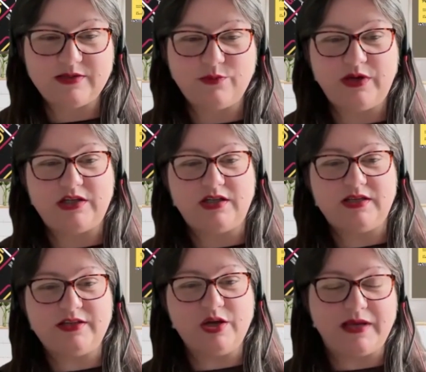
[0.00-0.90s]
which is
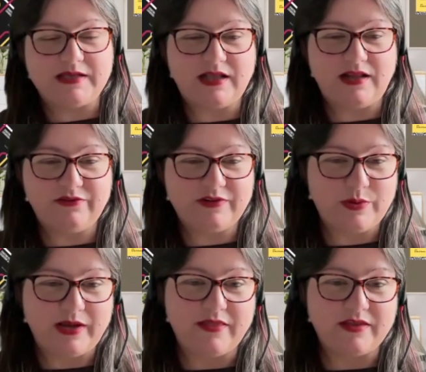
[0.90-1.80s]

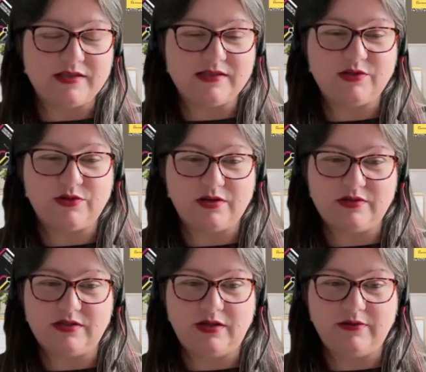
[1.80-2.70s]

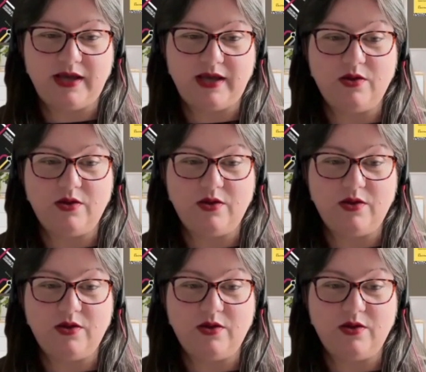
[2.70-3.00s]
knowingselfknowingothers.co.uk